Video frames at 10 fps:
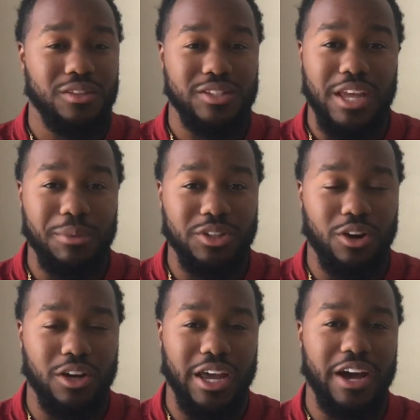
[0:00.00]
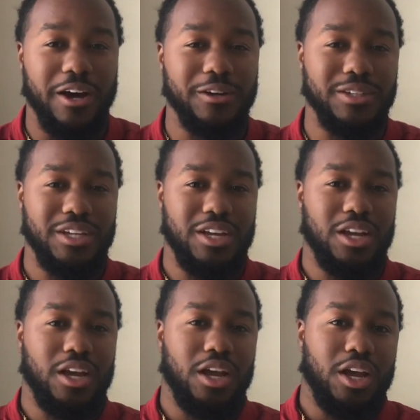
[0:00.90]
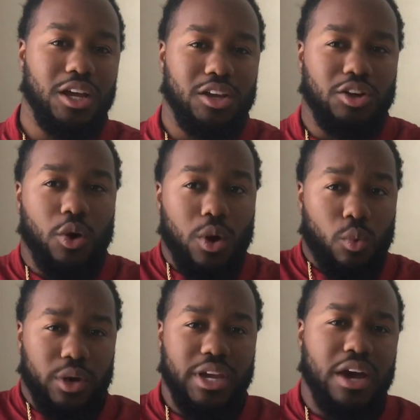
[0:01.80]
take my dog out, go and work